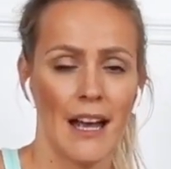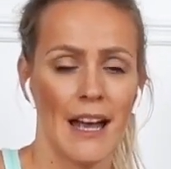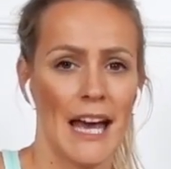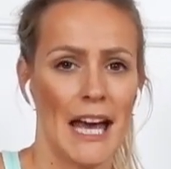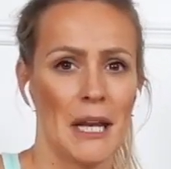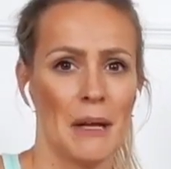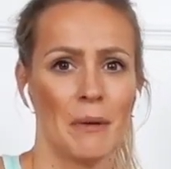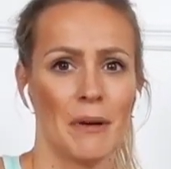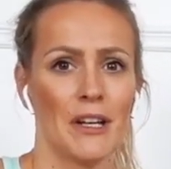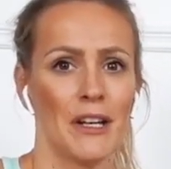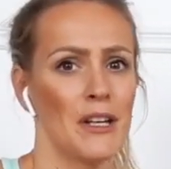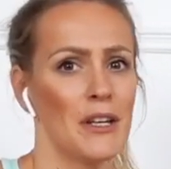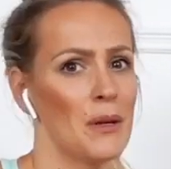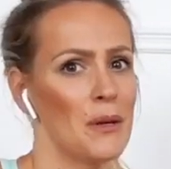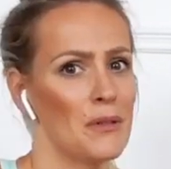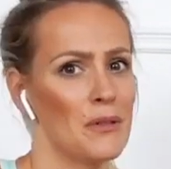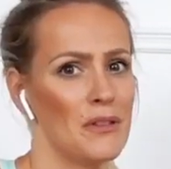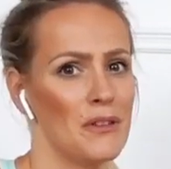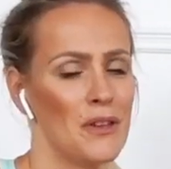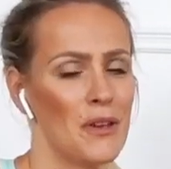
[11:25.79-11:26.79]
And I'm going
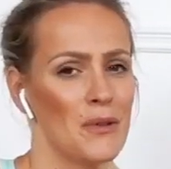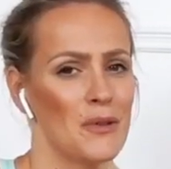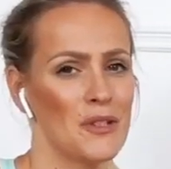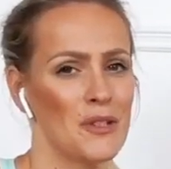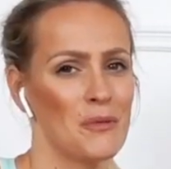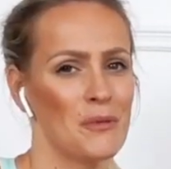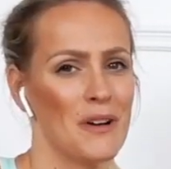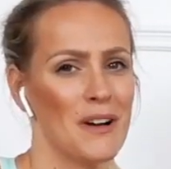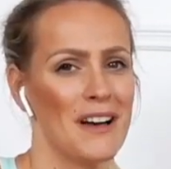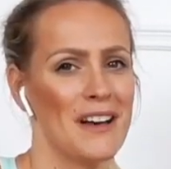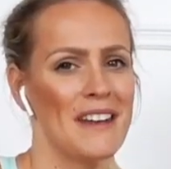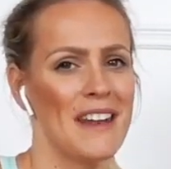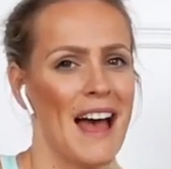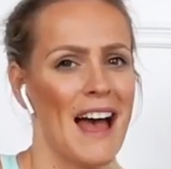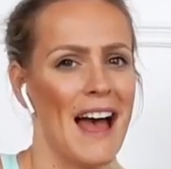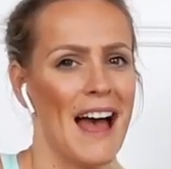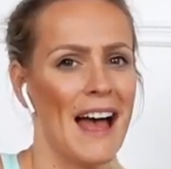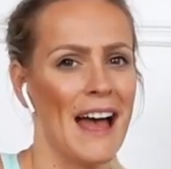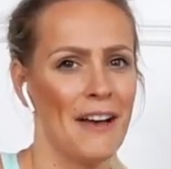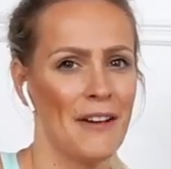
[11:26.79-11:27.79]
to use the word
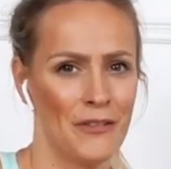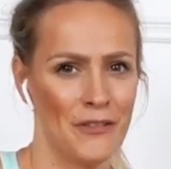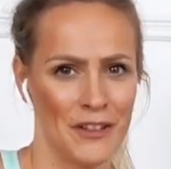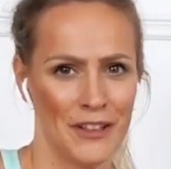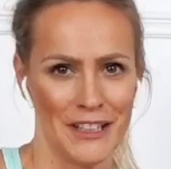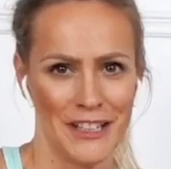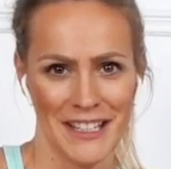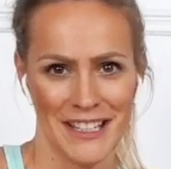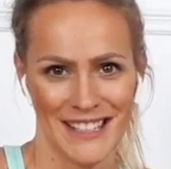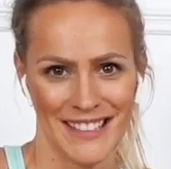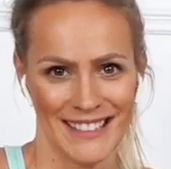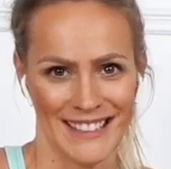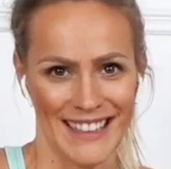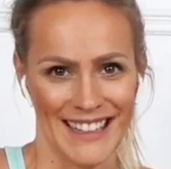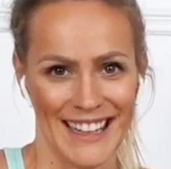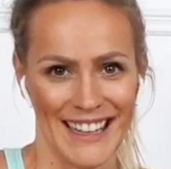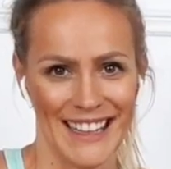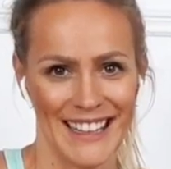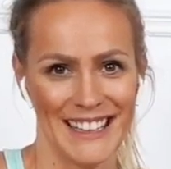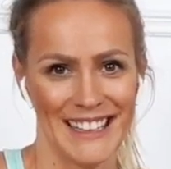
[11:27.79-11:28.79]

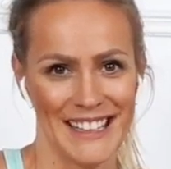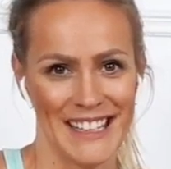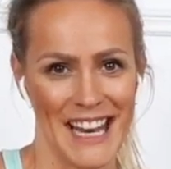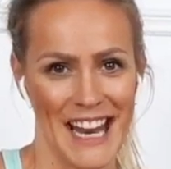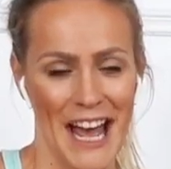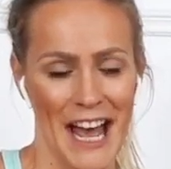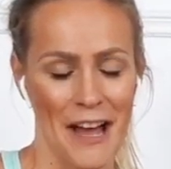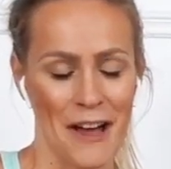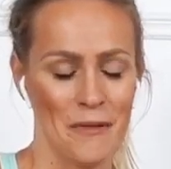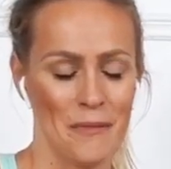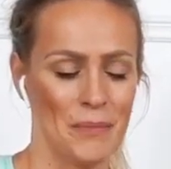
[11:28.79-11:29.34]
effortlessly now,